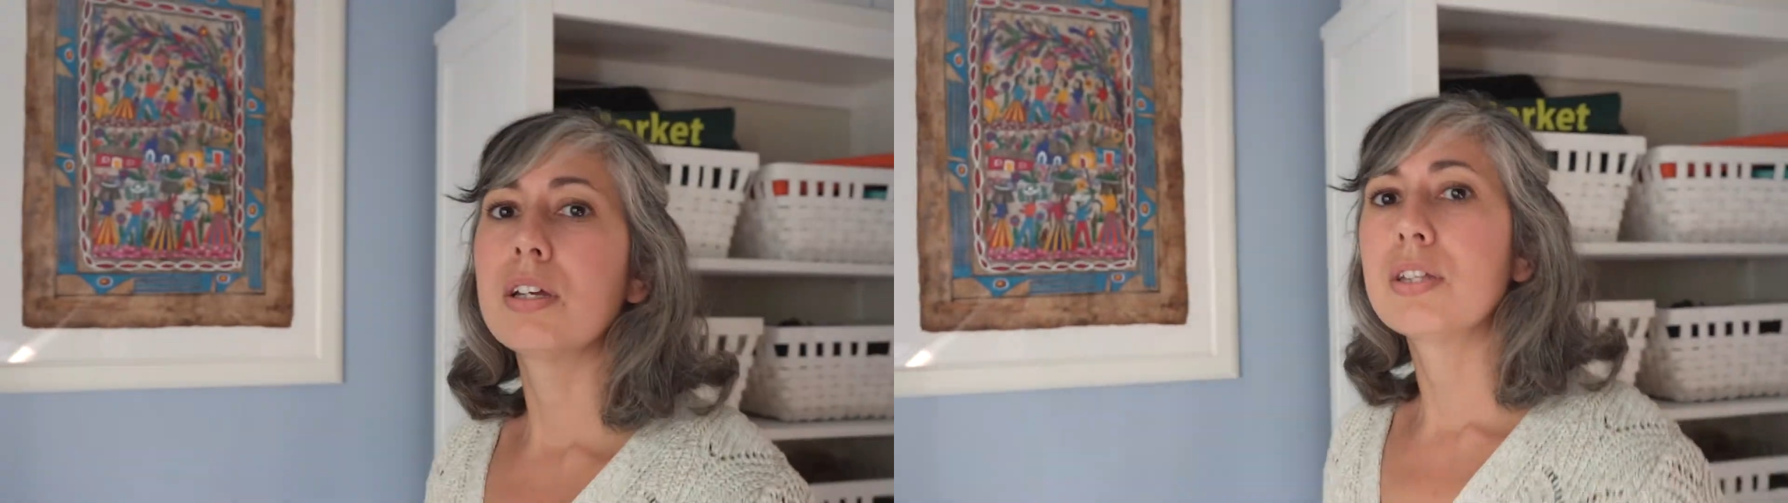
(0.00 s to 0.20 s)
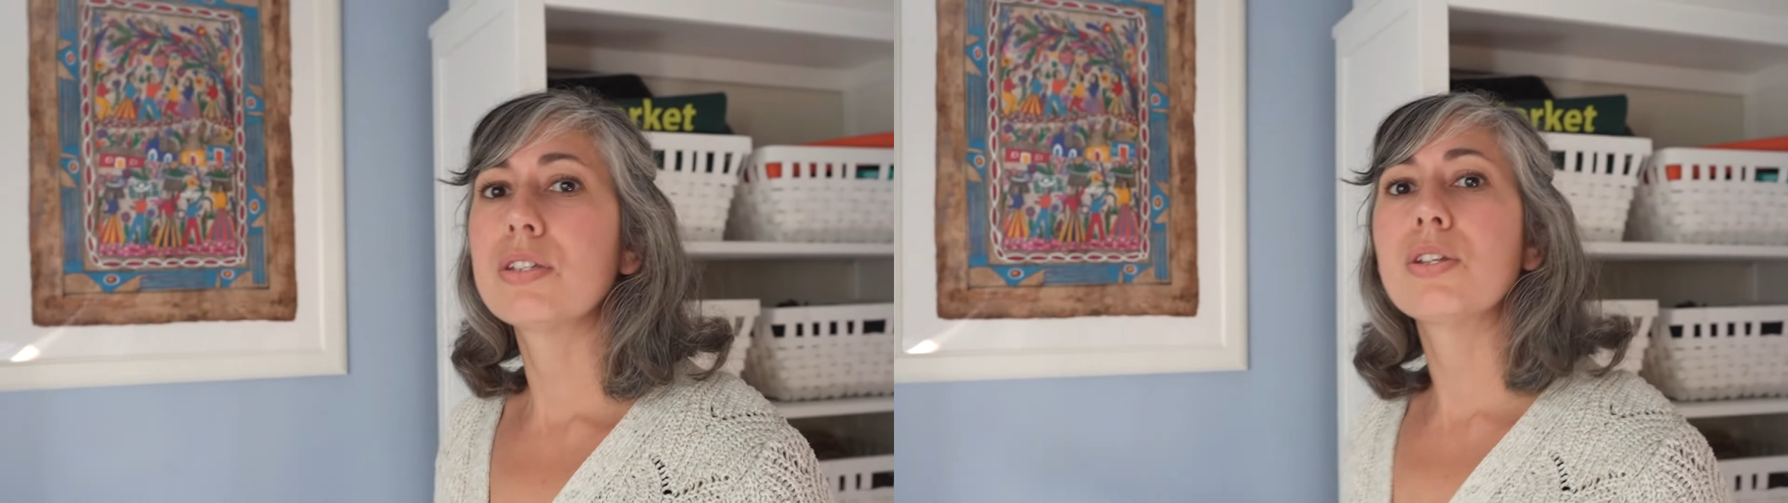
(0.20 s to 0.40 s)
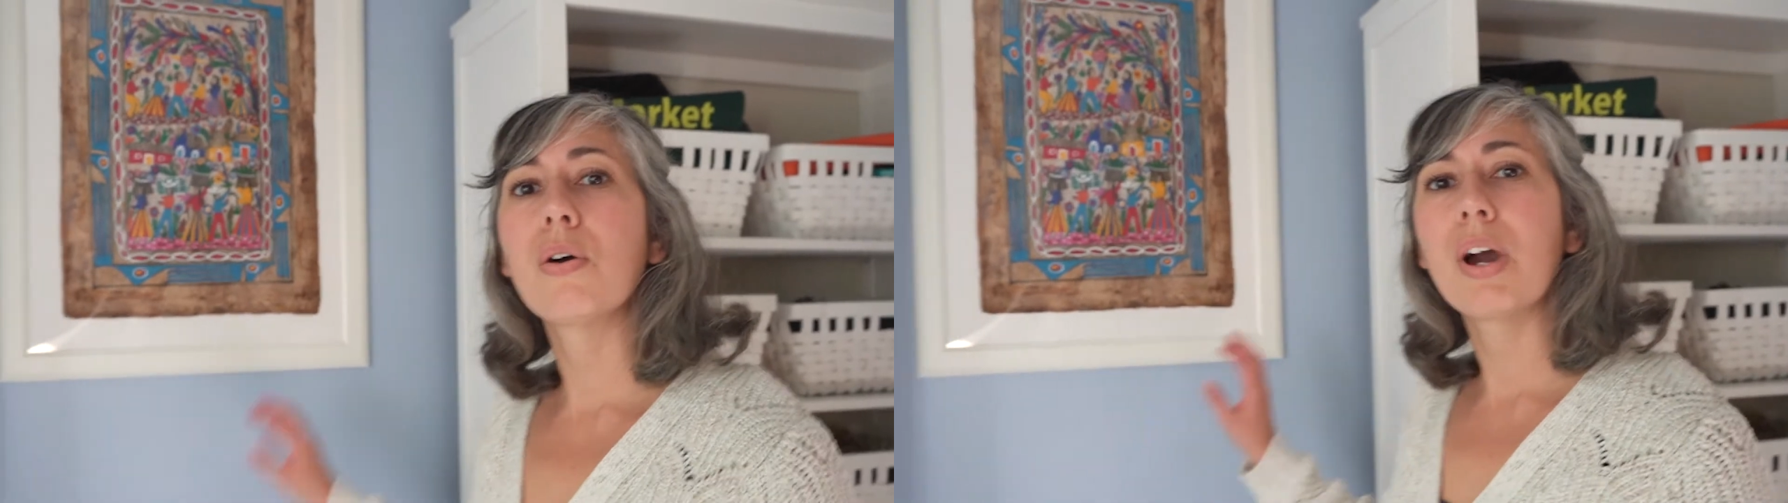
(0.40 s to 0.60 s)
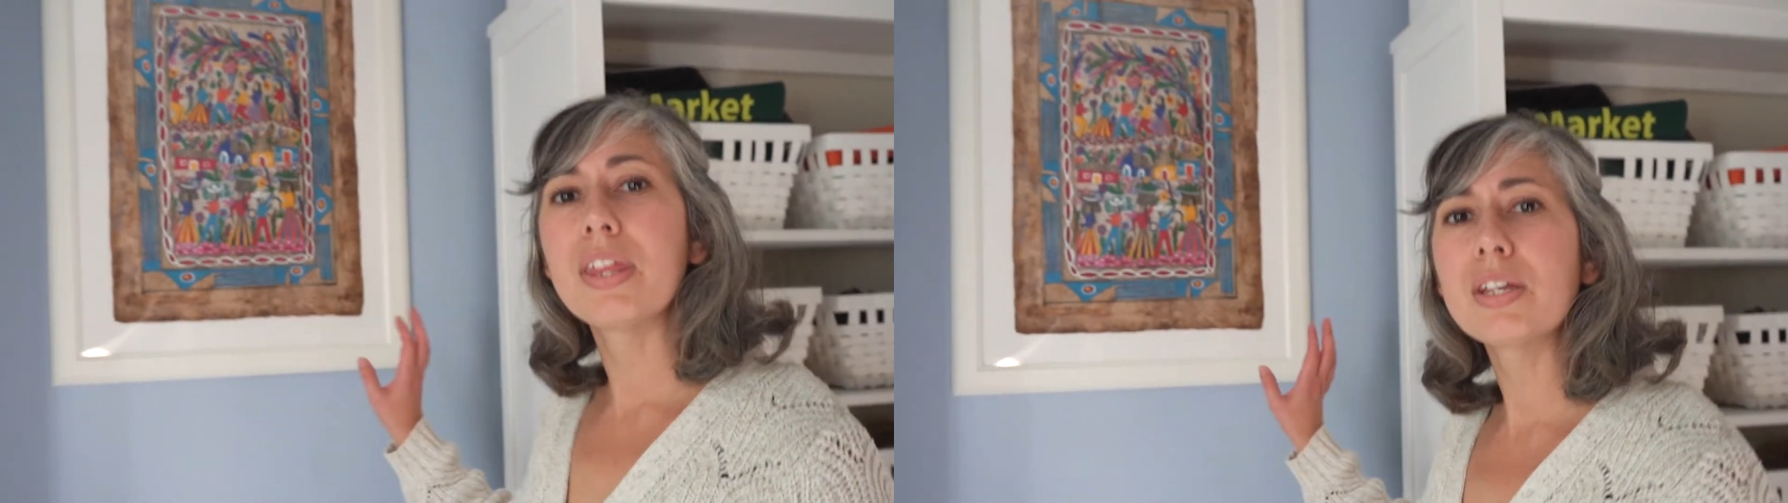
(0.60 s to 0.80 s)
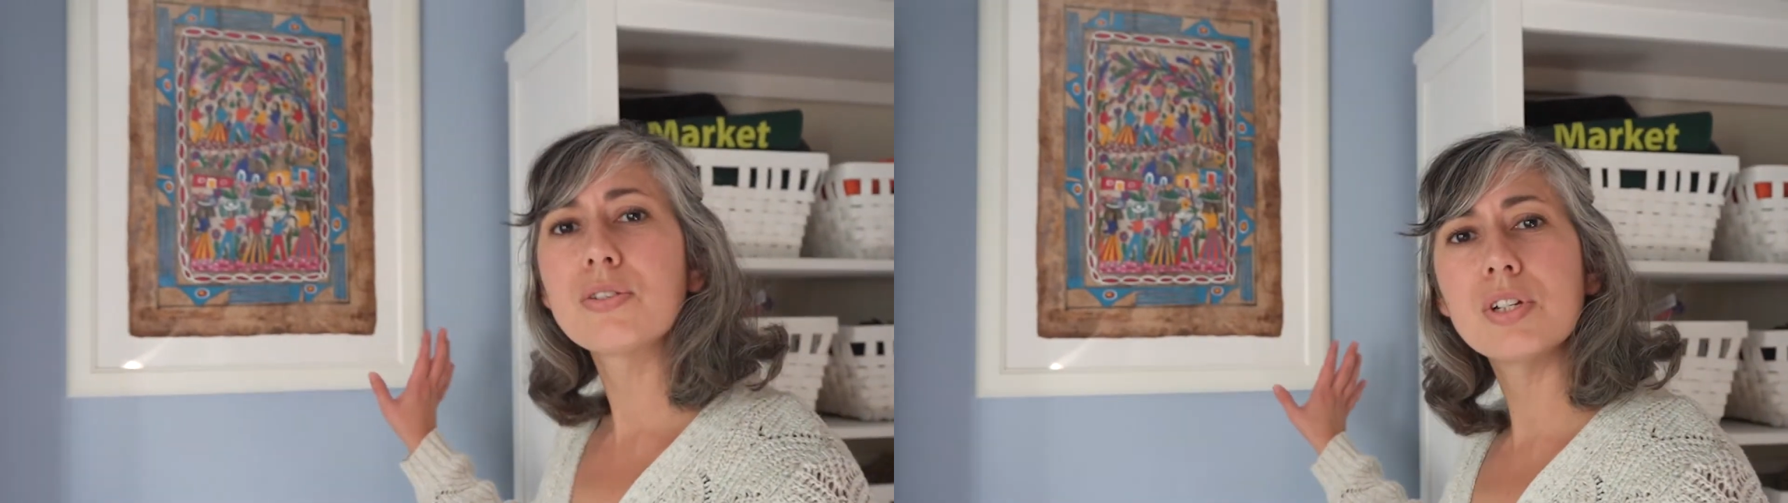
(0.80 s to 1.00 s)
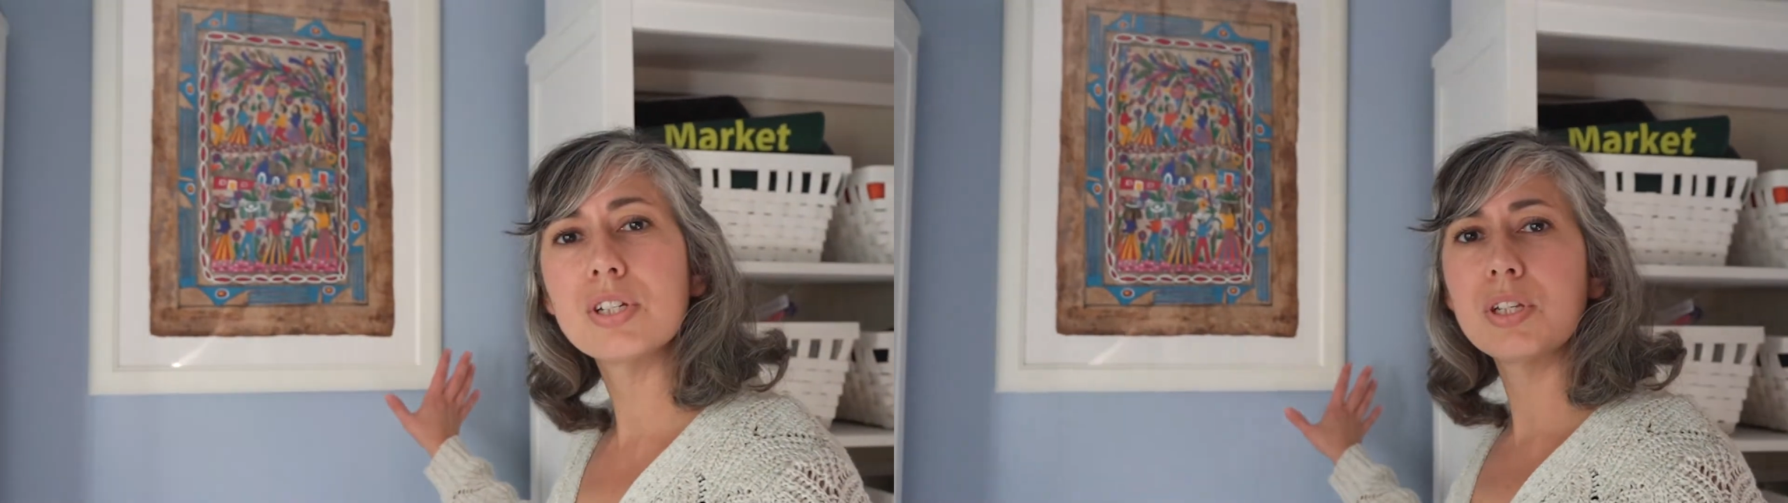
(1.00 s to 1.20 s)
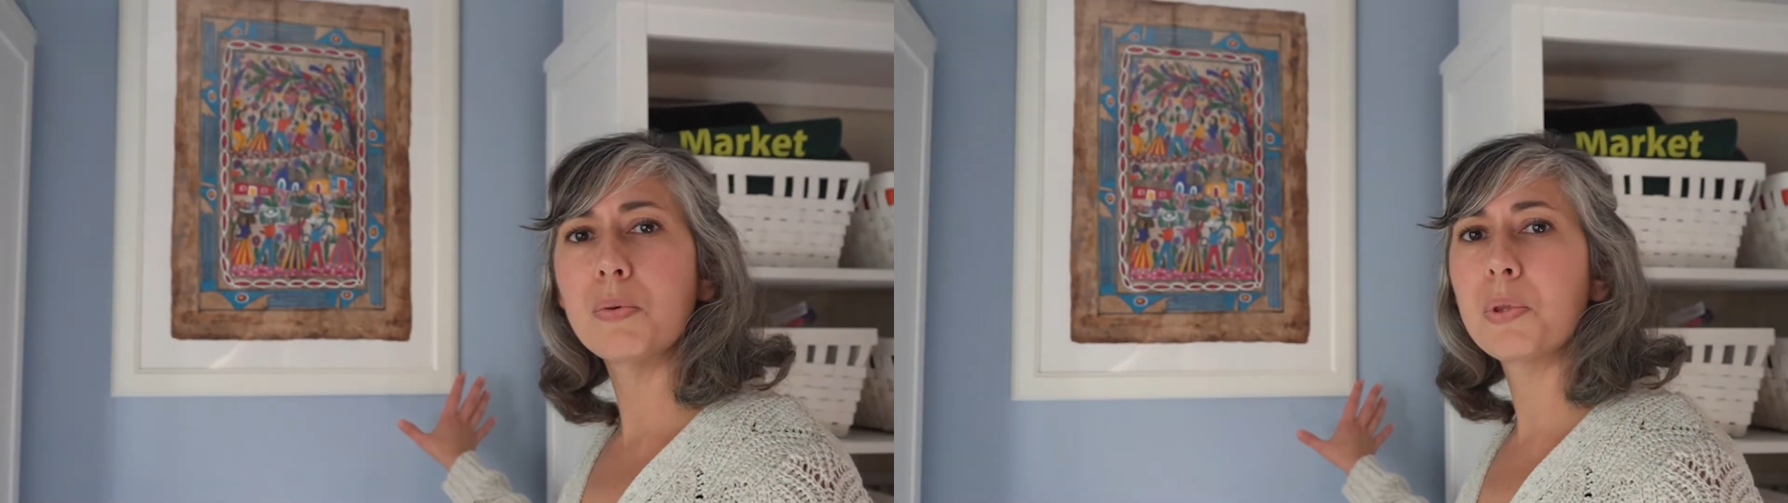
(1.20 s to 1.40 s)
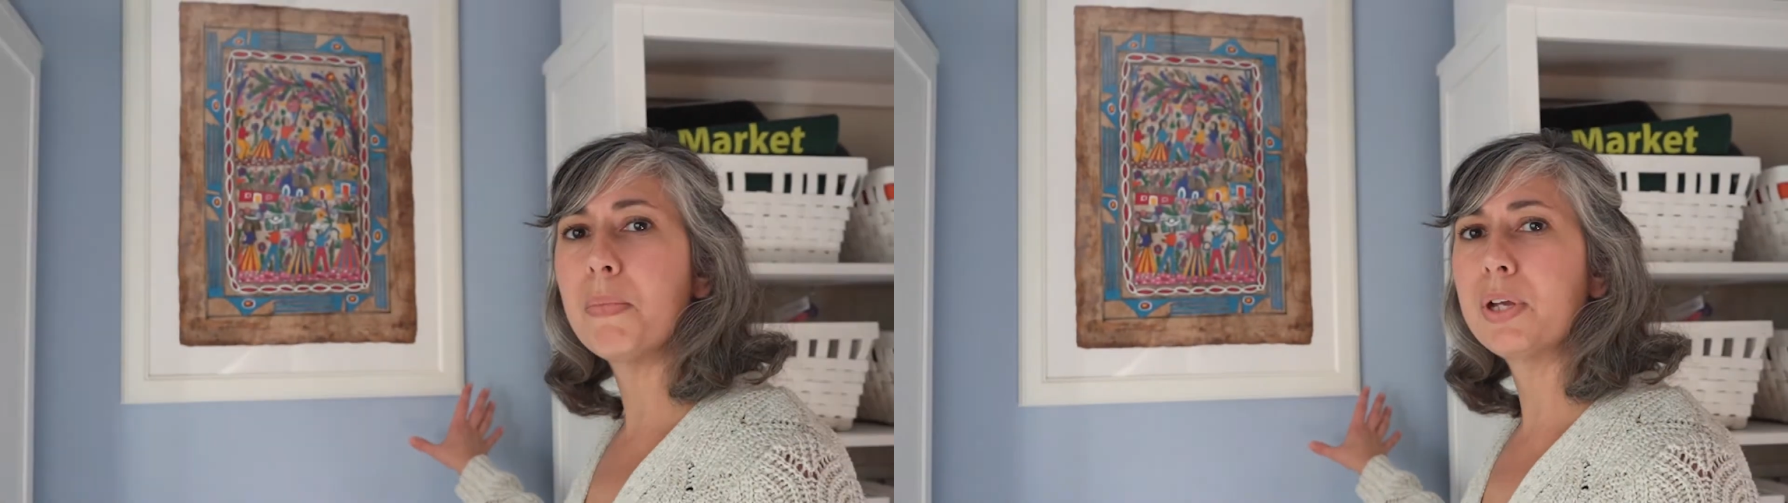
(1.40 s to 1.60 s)
So I think traditionally
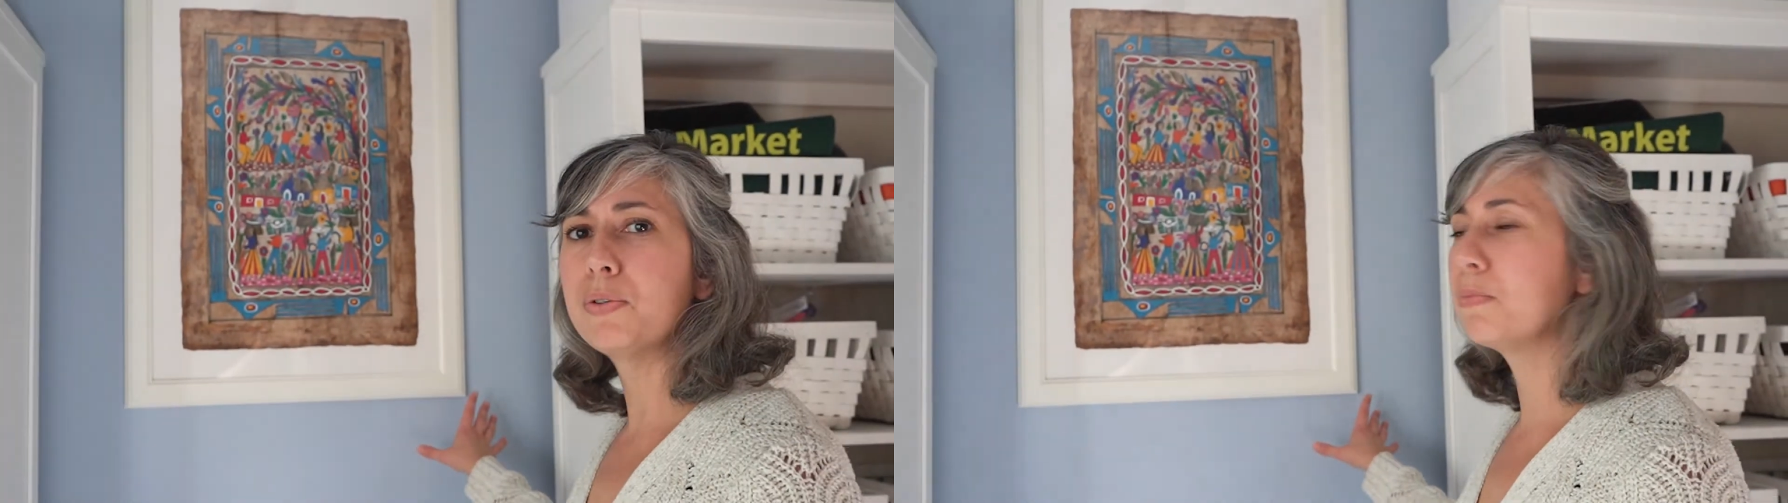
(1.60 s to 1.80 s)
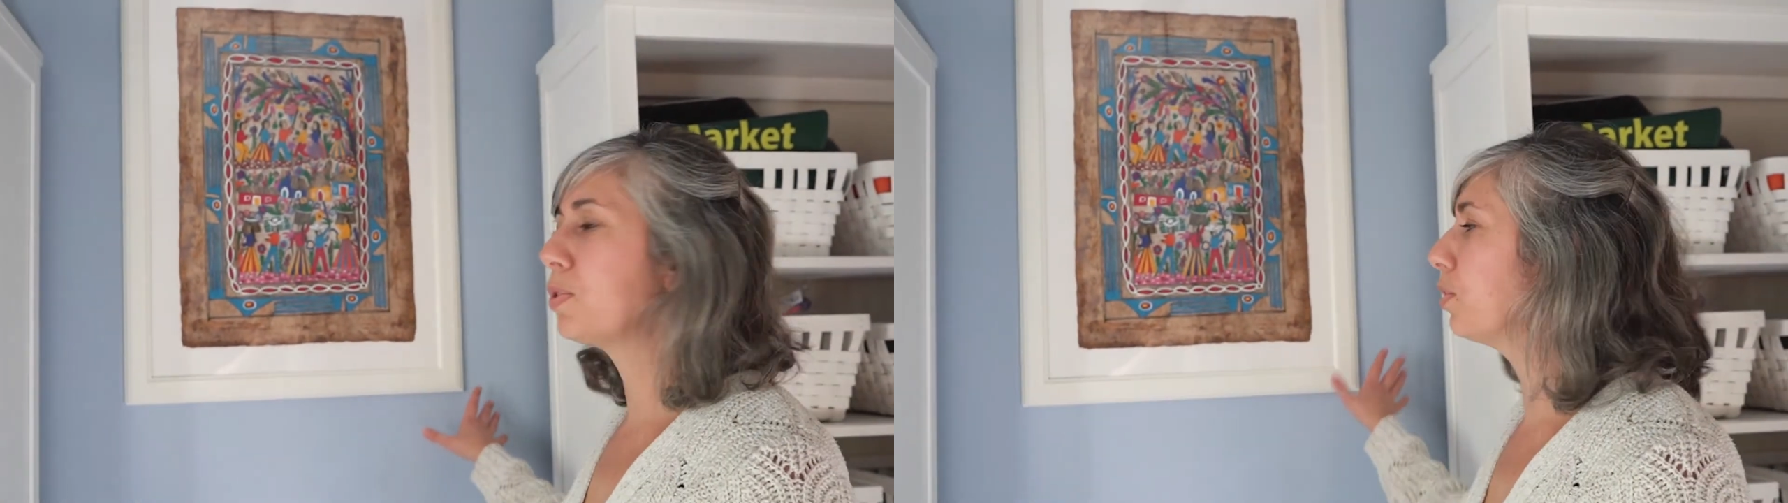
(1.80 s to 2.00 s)
with mudrooms,